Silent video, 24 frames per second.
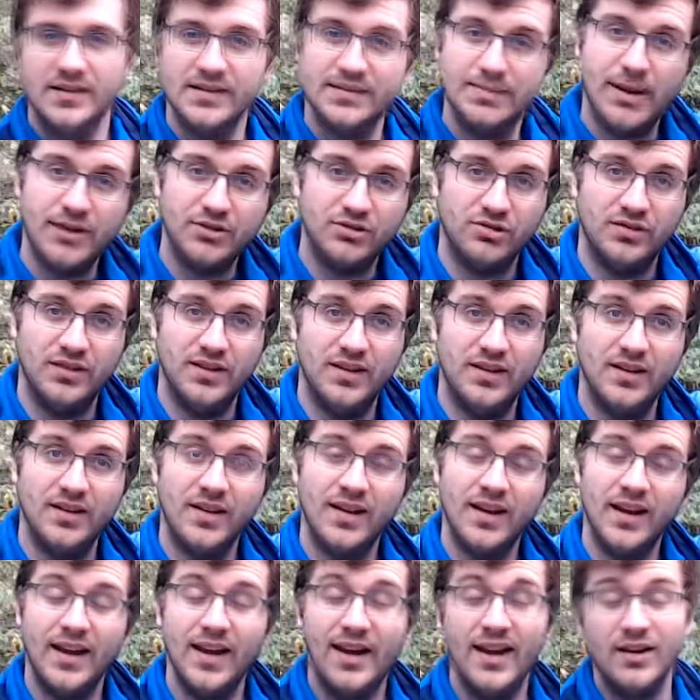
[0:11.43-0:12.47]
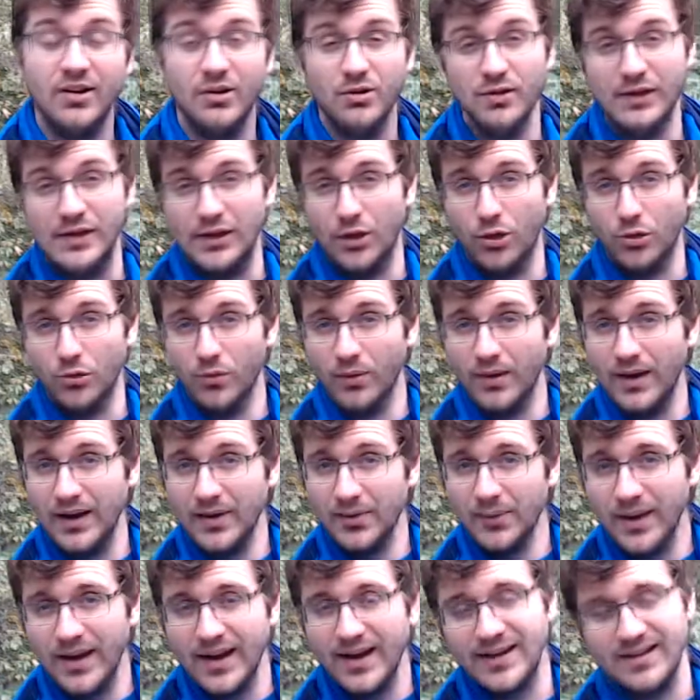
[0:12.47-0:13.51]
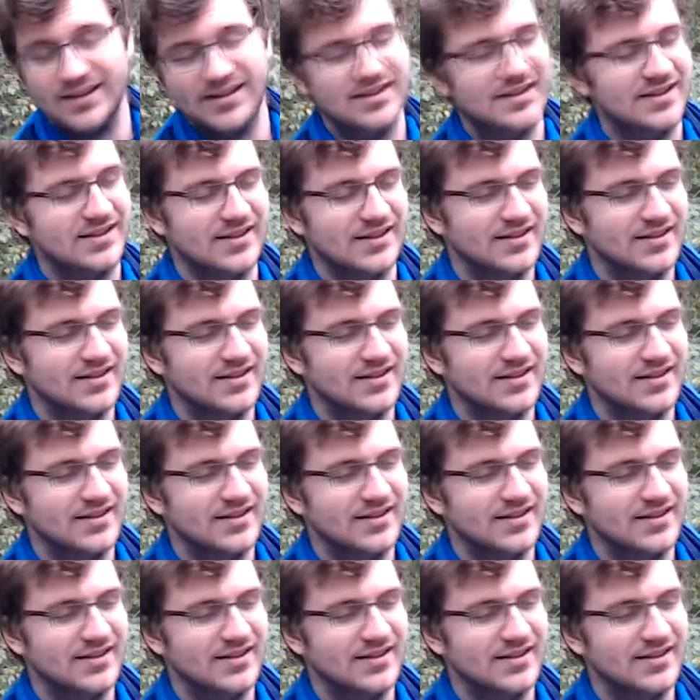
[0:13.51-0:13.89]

specialty in only three weeks.